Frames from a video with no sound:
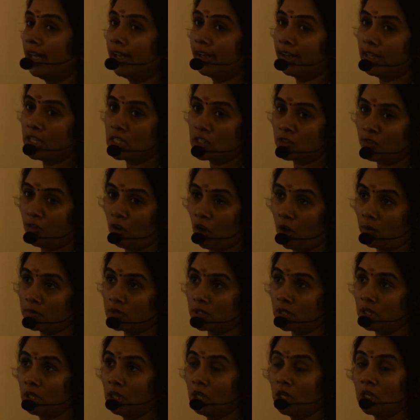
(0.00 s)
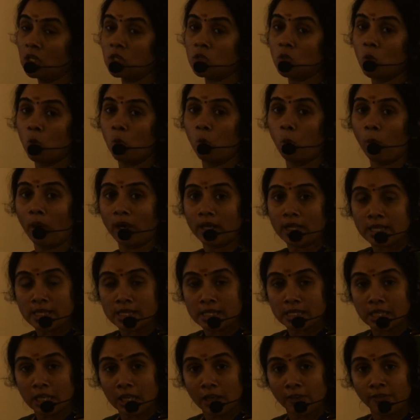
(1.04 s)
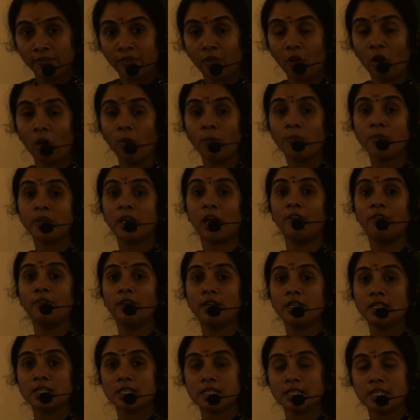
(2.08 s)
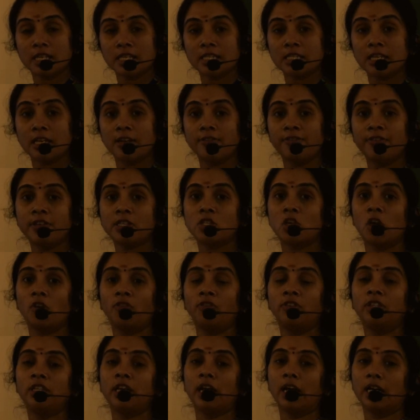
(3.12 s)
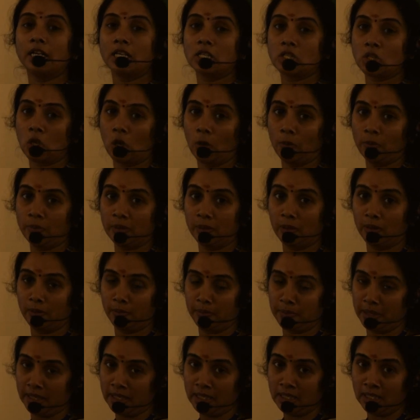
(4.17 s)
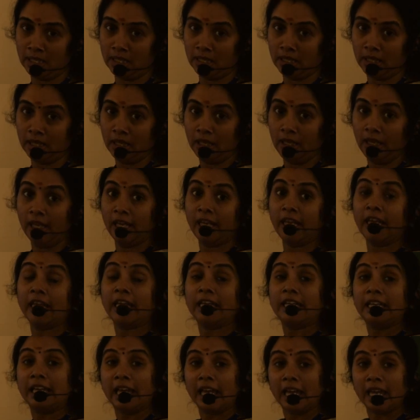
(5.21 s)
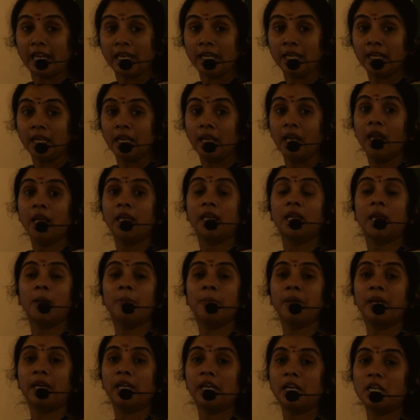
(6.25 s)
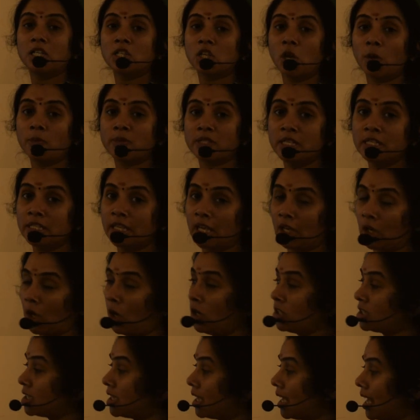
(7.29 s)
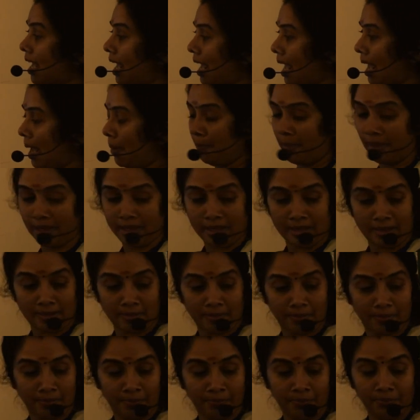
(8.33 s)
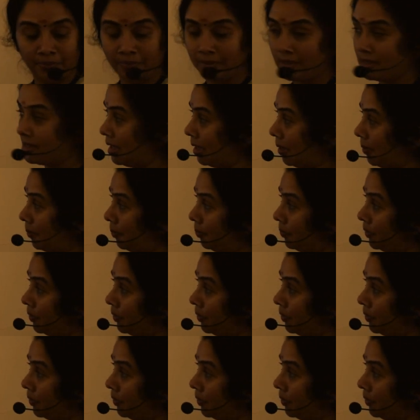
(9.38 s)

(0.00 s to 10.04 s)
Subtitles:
layer is formed. So once it covers the surface of the adsorbent, again chemical adsorption cannot happen. See,